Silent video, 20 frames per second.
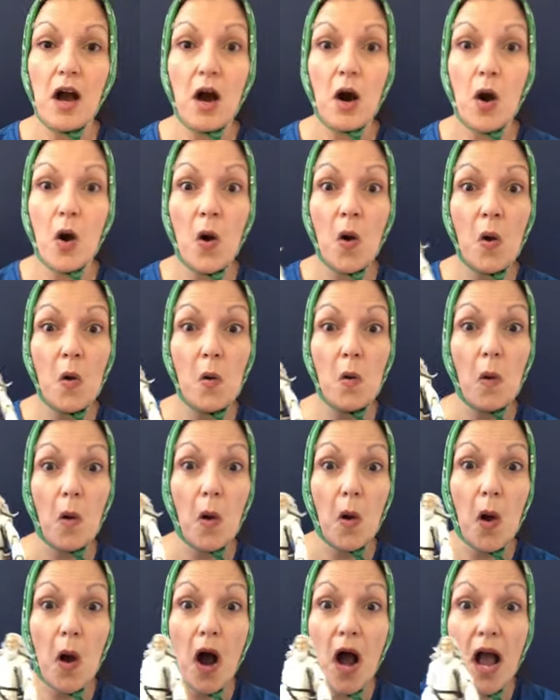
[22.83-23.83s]
Oh,
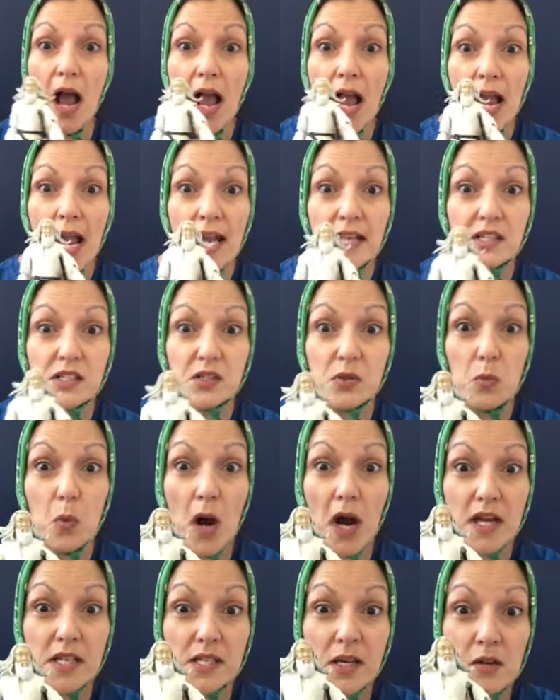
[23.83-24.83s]
it's a
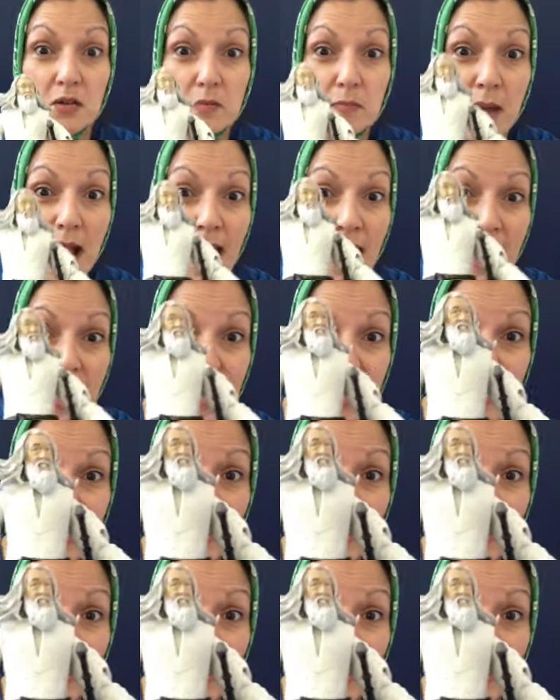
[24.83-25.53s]
wise old man.